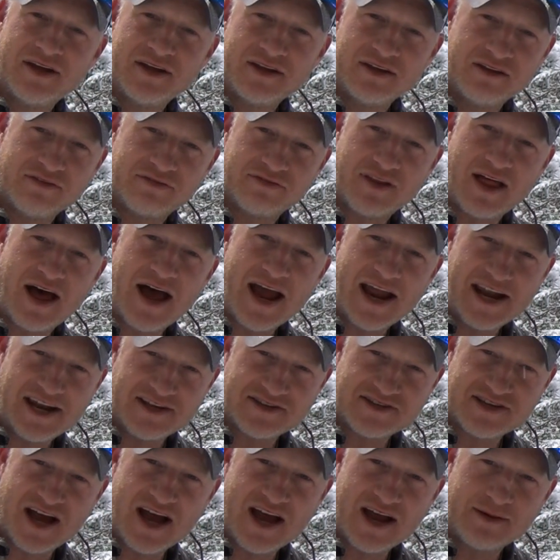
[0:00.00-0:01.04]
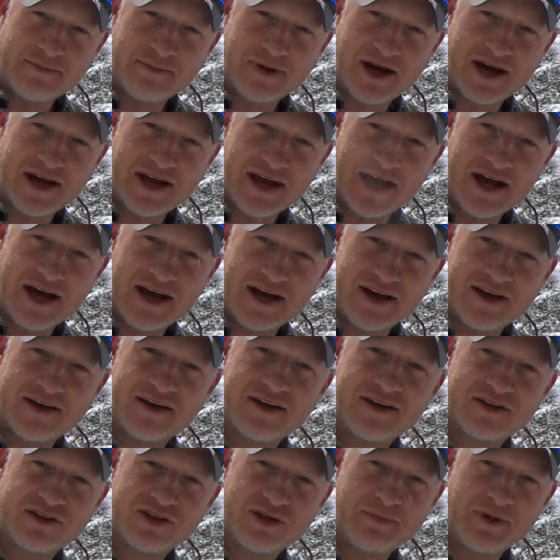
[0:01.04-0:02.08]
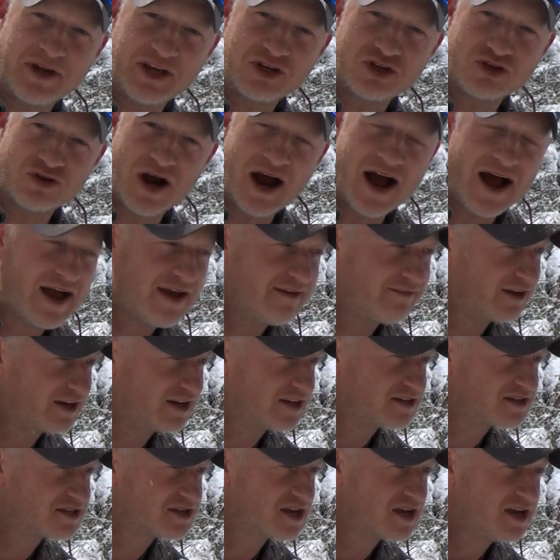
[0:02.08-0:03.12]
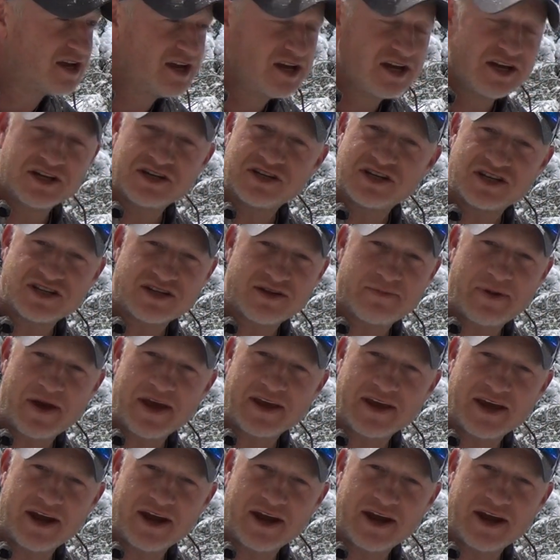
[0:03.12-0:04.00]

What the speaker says: the fly designed by the Big Shrive, and it's just the pink